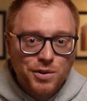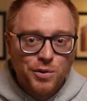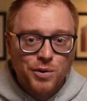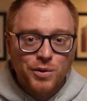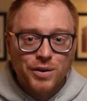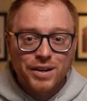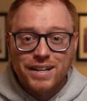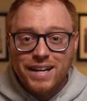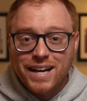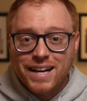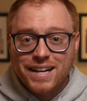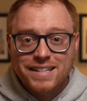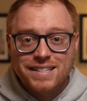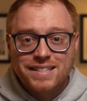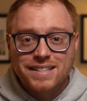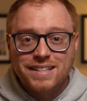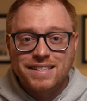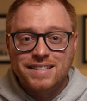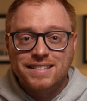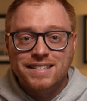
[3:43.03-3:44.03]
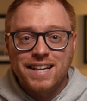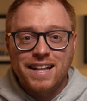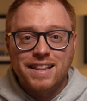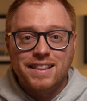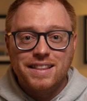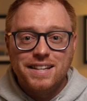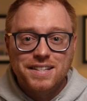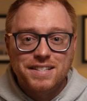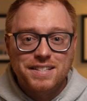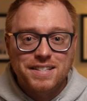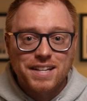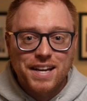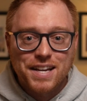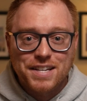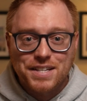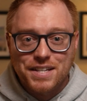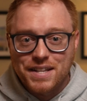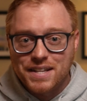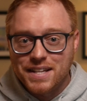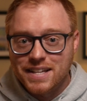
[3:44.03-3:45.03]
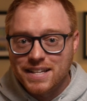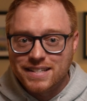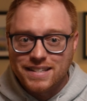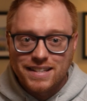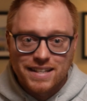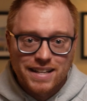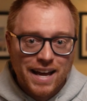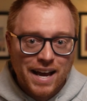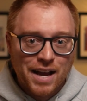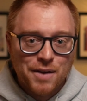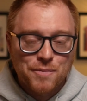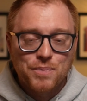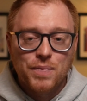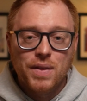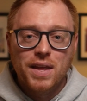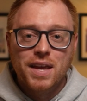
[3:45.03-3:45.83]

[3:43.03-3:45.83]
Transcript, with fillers: or yes, this is at this stage and this and that.